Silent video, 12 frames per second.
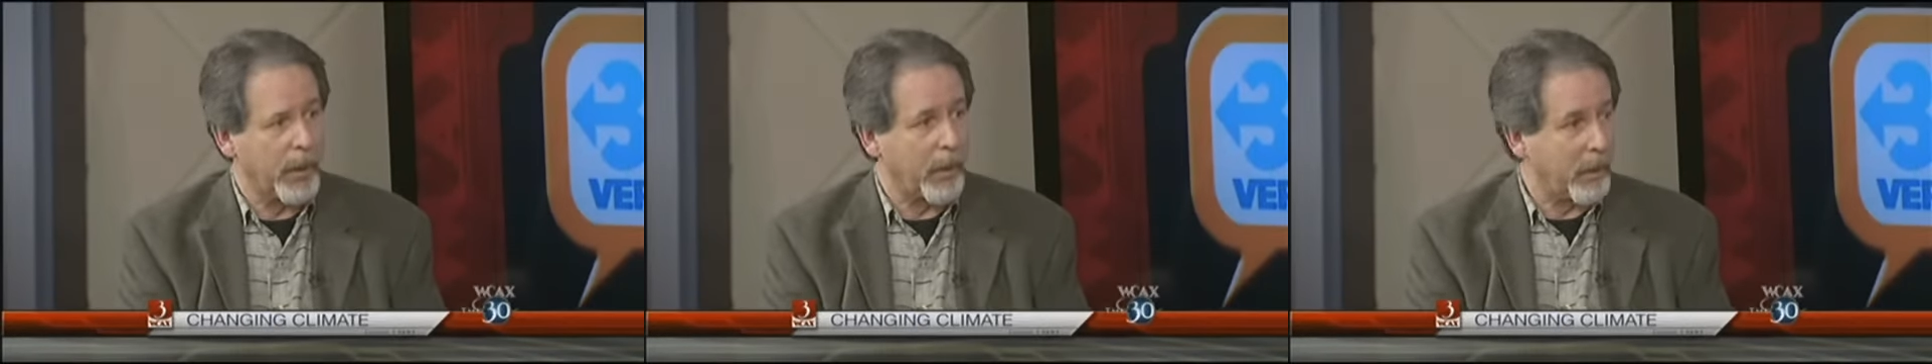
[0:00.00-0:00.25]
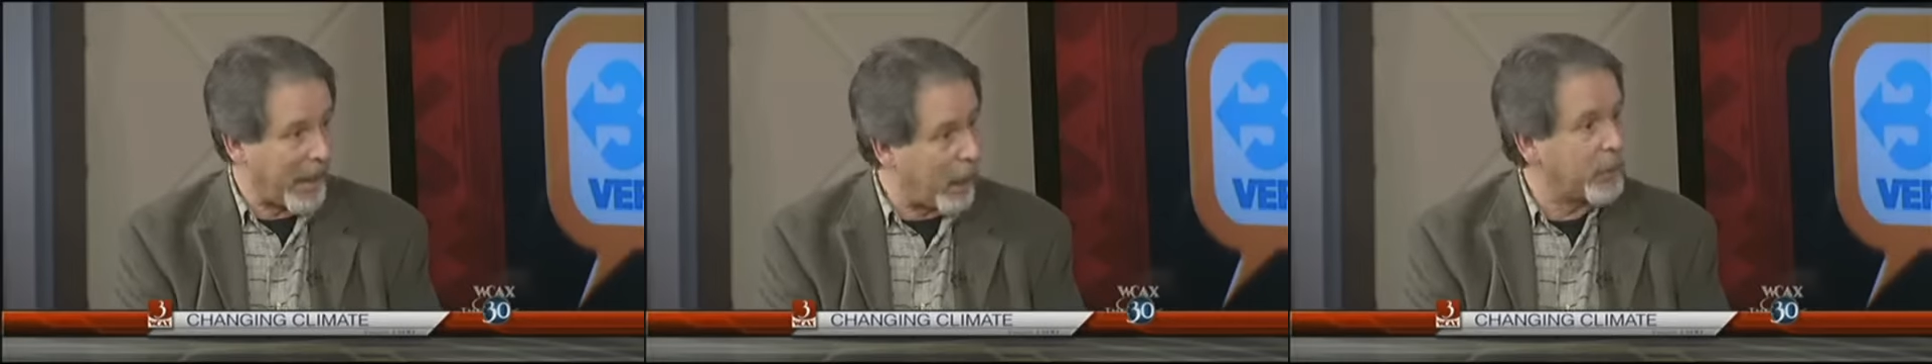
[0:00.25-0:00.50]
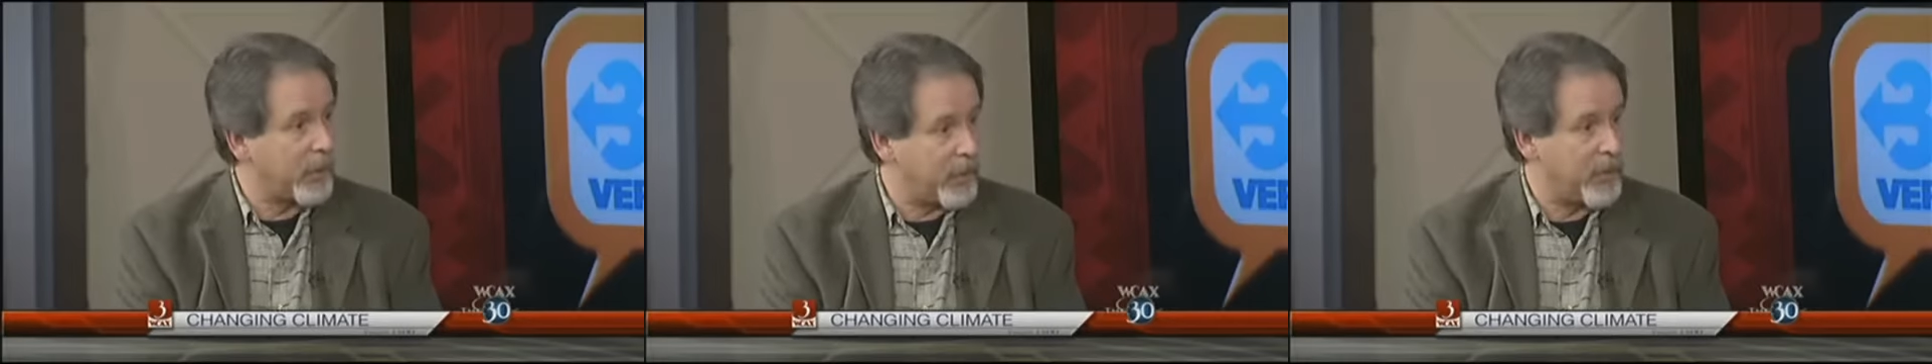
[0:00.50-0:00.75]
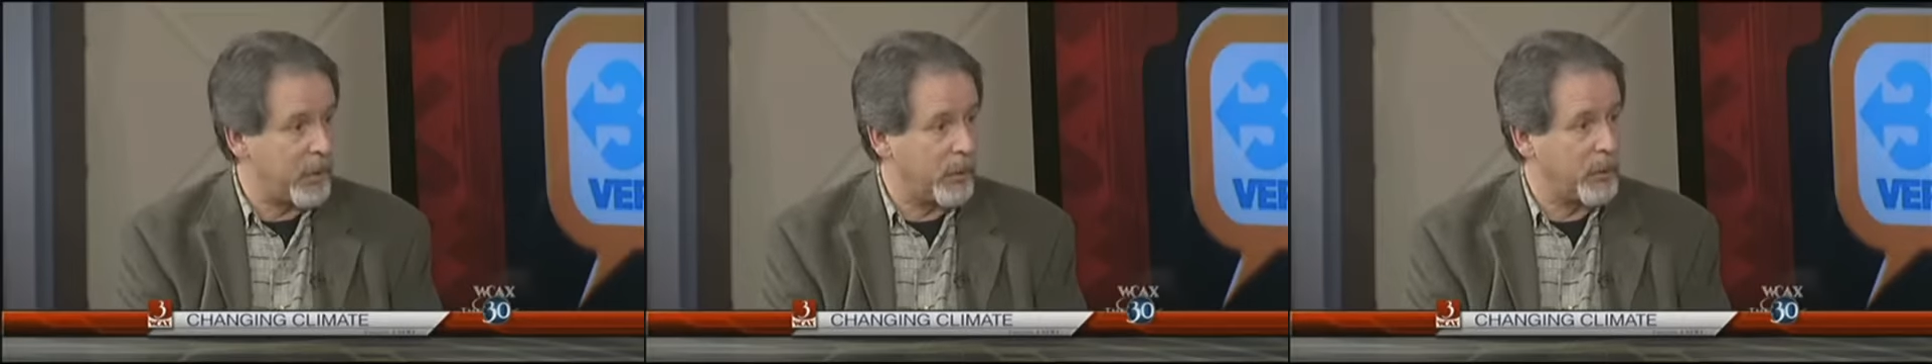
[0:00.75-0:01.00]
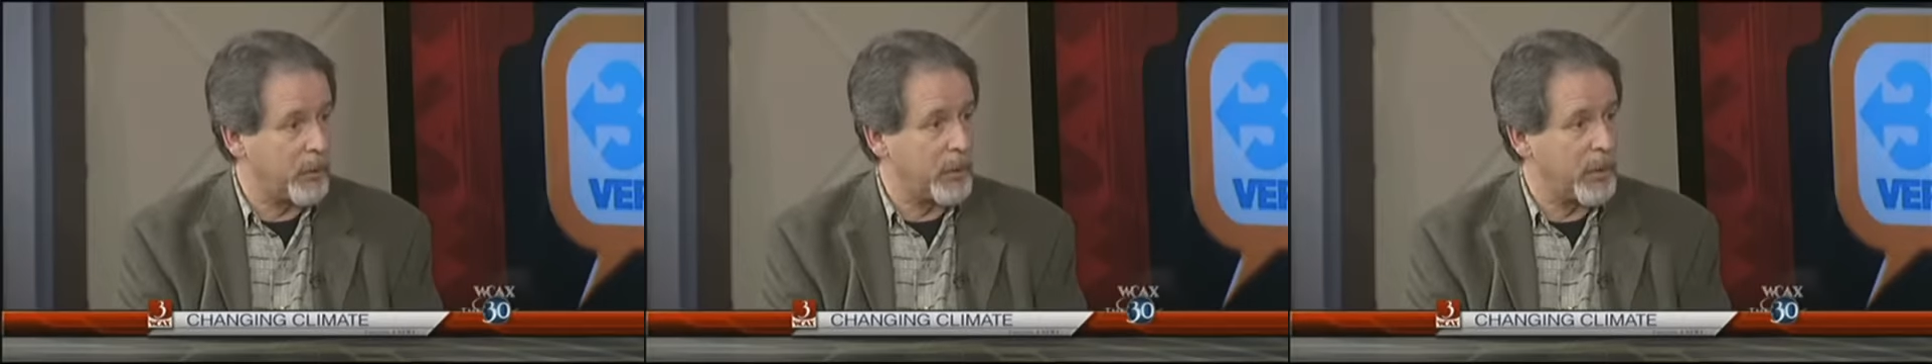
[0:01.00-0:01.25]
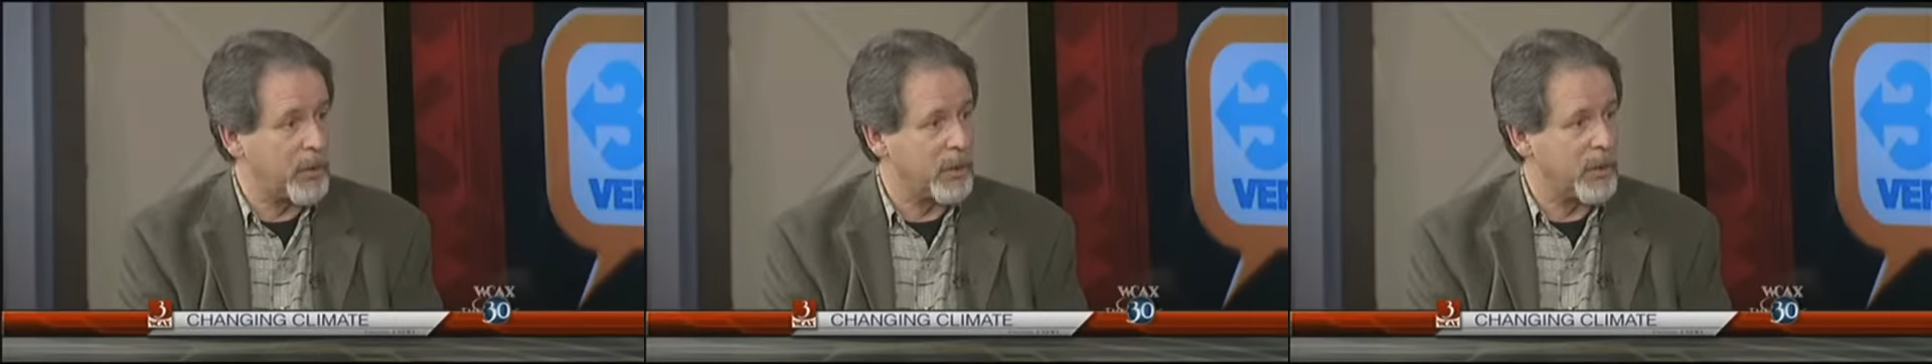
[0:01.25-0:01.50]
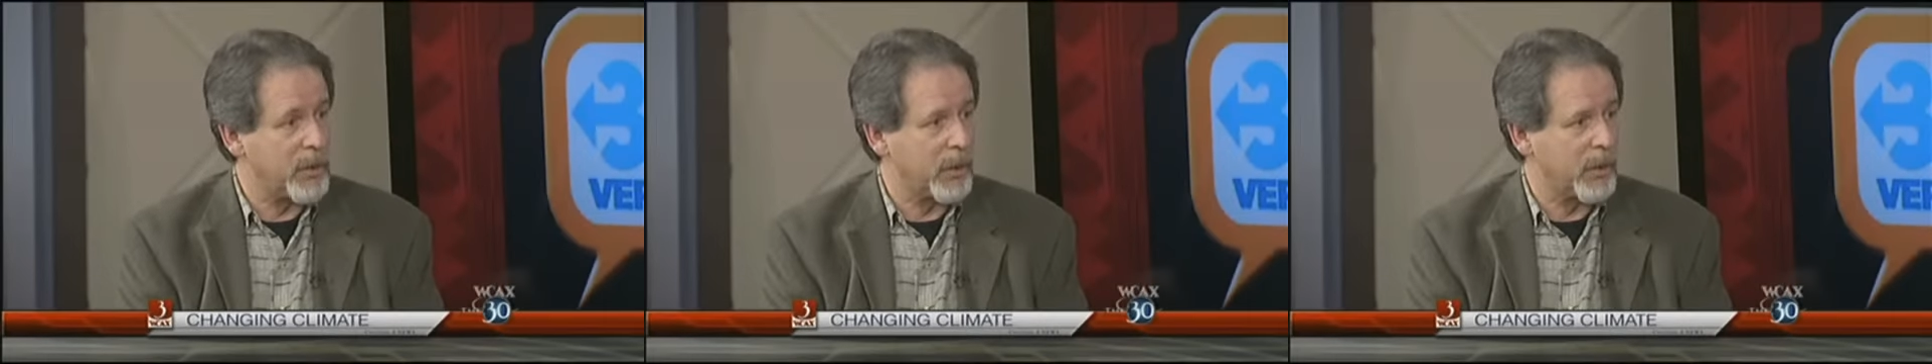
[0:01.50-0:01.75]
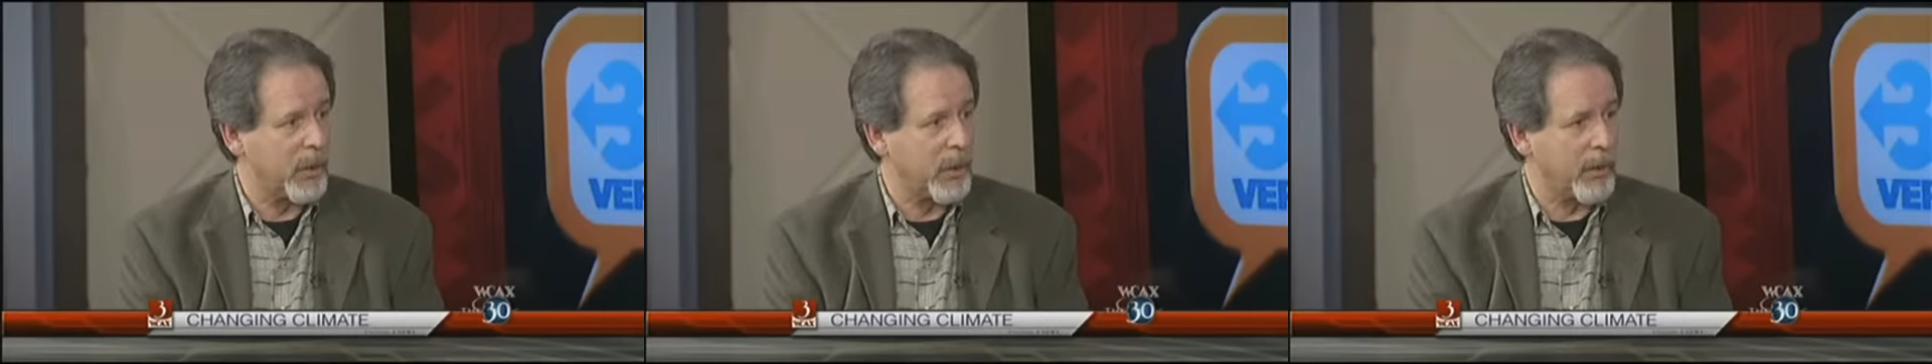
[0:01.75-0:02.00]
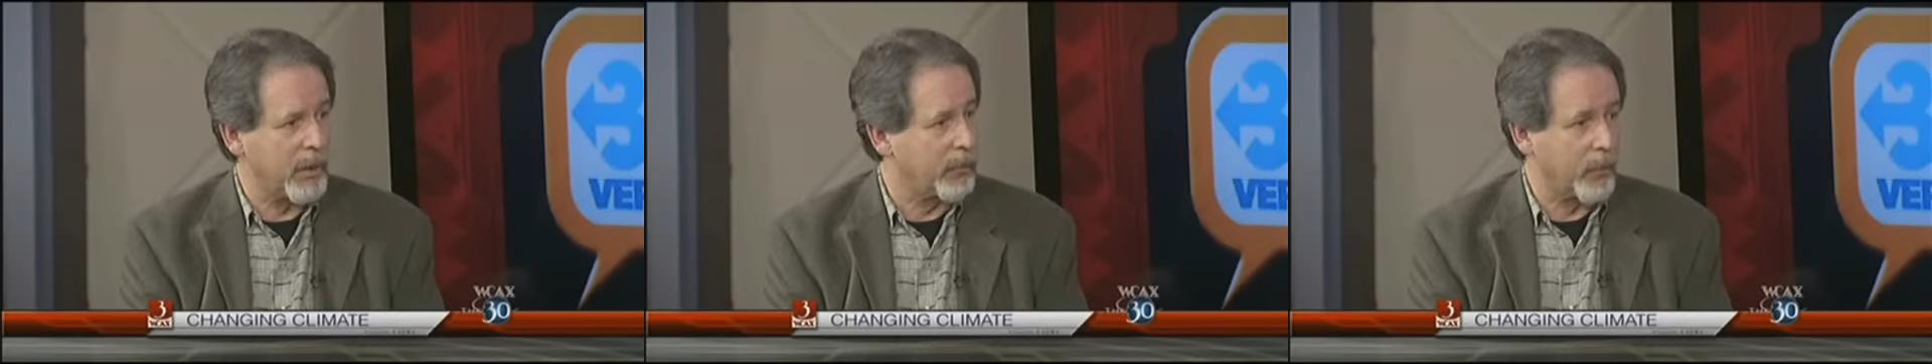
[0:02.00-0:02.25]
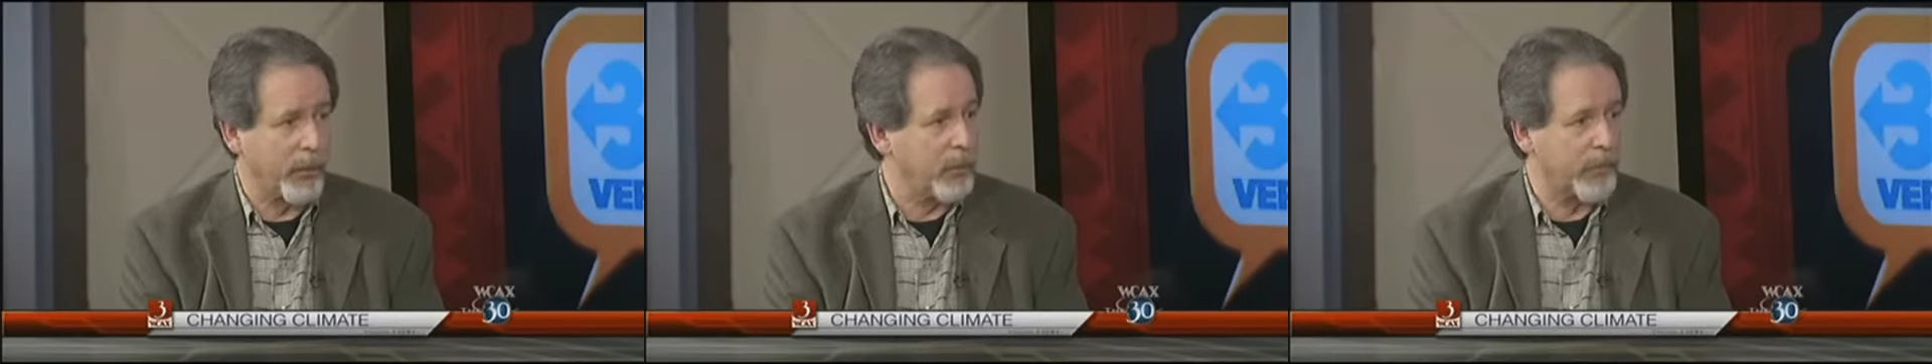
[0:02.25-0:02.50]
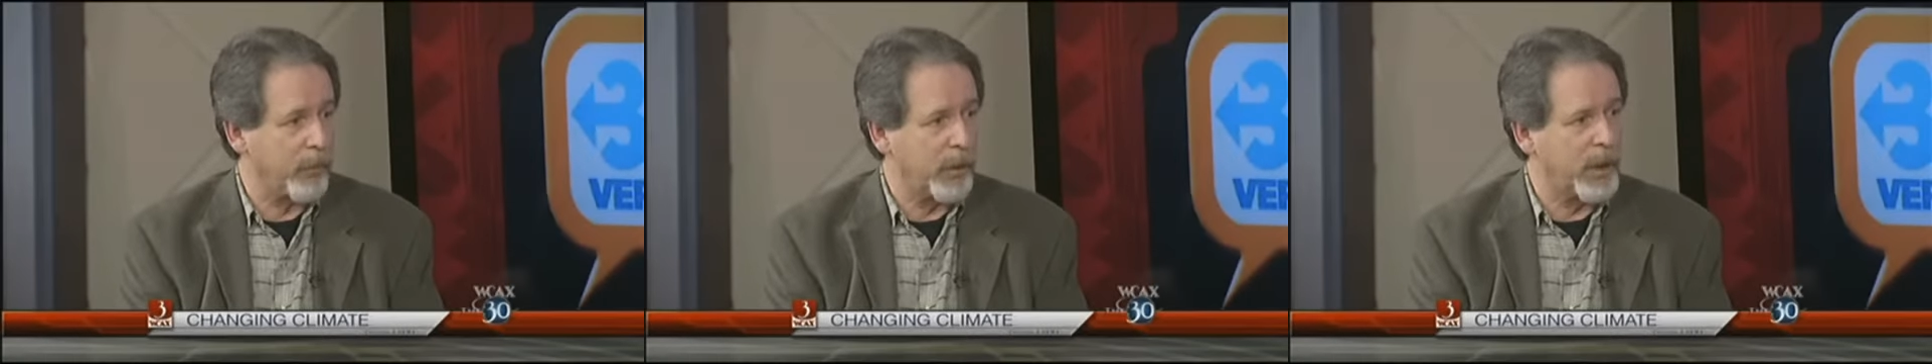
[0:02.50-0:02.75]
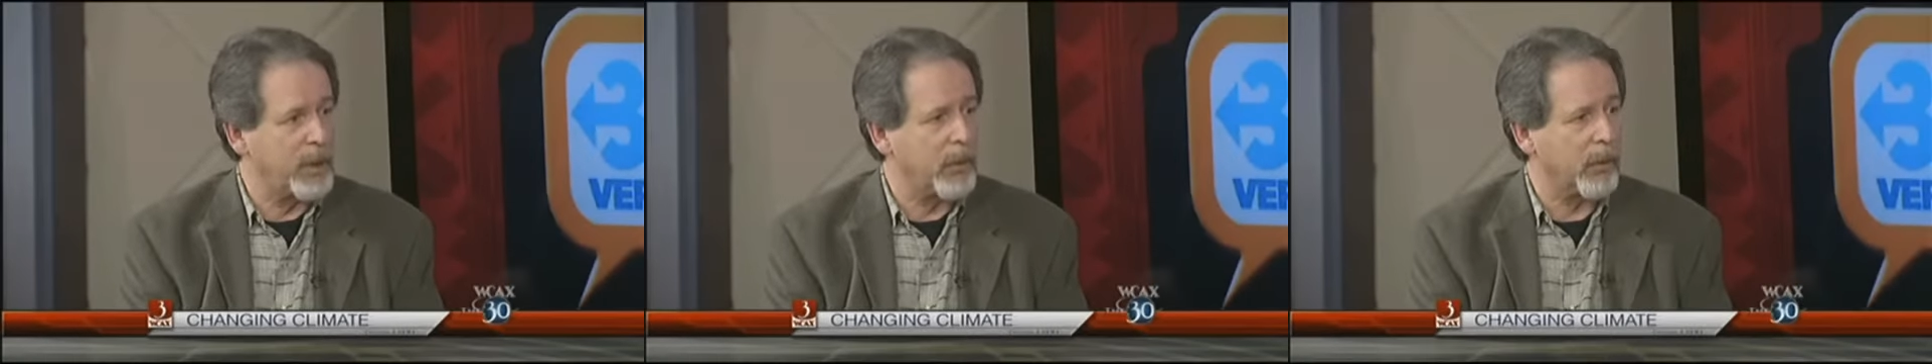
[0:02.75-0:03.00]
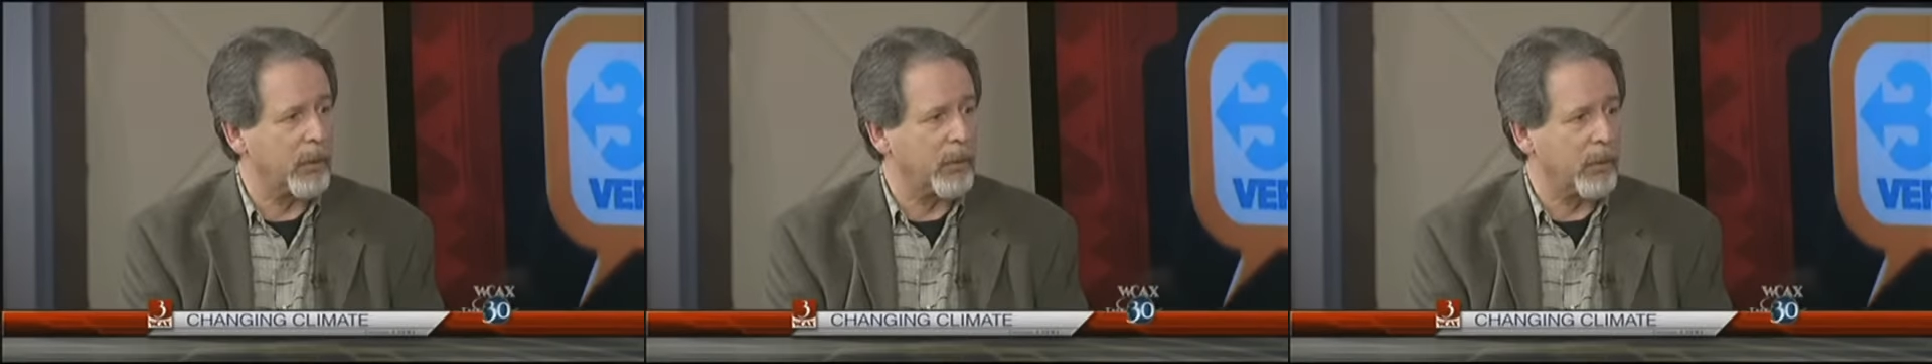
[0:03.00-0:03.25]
amount of CO2 emissions for any year